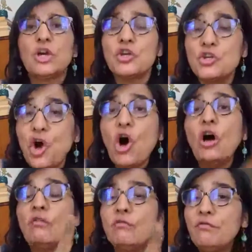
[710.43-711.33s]
your
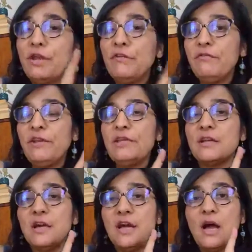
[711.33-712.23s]

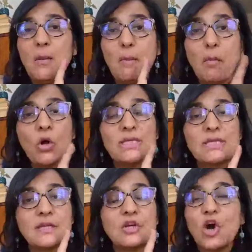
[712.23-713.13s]
favorite
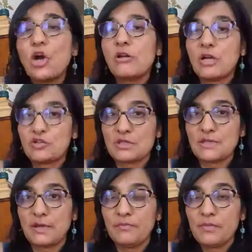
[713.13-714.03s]
monster or Rakshasa.